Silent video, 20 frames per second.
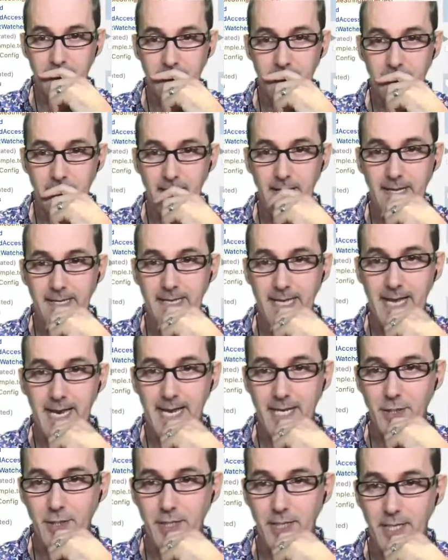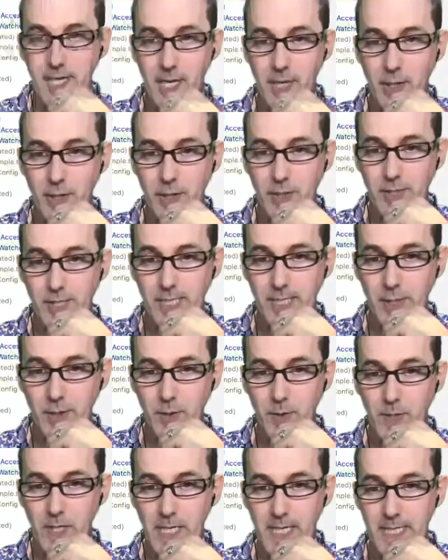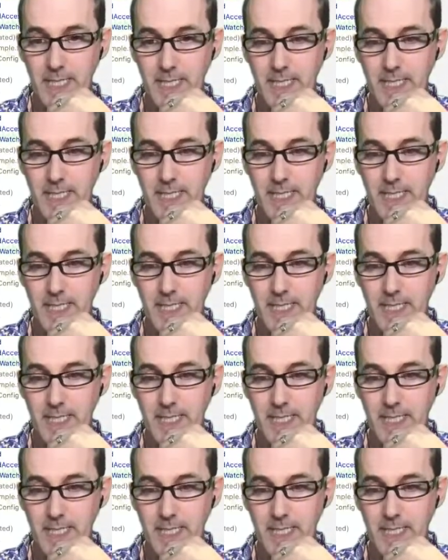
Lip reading: I like that actually, characters in the UI.